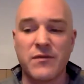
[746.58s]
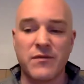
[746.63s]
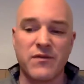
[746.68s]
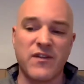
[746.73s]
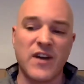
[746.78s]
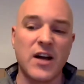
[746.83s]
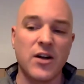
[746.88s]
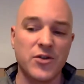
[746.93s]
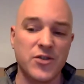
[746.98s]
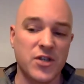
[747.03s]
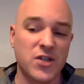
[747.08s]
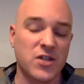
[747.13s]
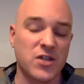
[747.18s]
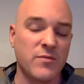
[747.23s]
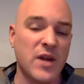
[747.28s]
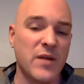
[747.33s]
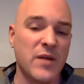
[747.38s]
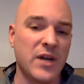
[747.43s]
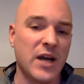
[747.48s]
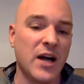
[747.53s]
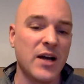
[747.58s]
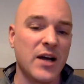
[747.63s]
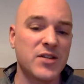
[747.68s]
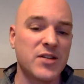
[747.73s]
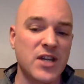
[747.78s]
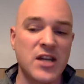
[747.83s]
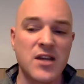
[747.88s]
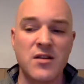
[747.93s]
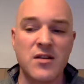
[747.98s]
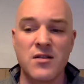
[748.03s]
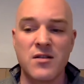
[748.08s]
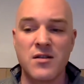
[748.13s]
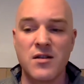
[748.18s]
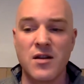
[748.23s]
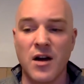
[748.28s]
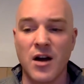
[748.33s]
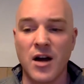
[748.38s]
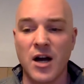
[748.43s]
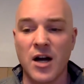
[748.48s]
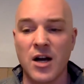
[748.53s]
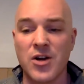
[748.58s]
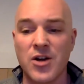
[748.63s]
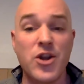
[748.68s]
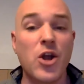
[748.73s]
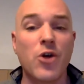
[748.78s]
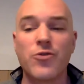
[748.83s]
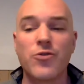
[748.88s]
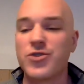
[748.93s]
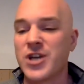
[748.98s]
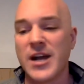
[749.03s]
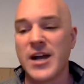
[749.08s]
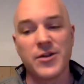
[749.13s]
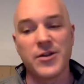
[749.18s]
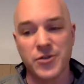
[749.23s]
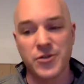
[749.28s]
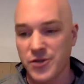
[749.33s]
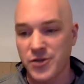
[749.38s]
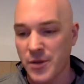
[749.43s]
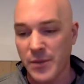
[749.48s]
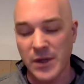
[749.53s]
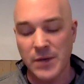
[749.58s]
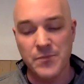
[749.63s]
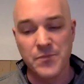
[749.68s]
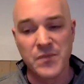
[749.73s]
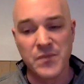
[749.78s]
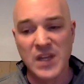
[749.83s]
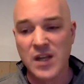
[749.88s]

file system APIs in Node.js or something.